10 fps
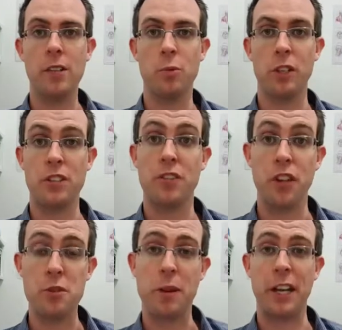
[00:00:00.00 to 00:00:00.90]
which for
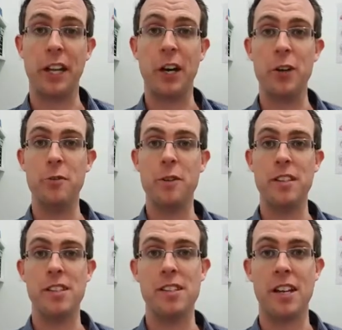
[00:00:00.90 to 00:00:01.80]
those playing at home
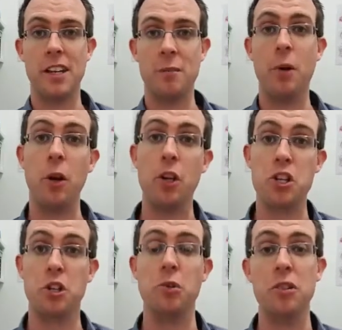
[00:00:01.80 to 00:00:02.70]
is the
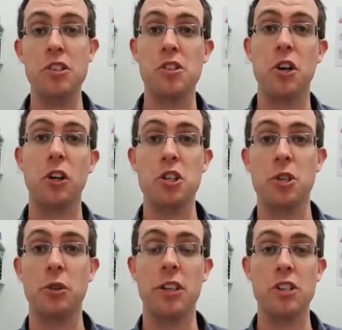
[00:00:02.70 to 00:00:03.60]
biological, the
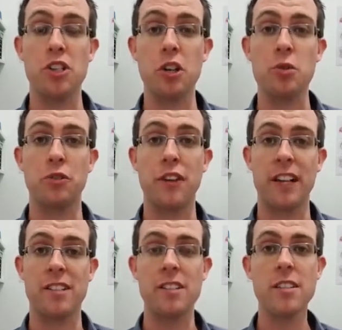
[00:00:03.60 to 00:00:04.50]
psychological and the social
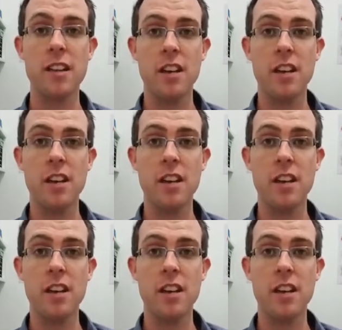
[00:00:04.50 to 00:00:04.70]
factors.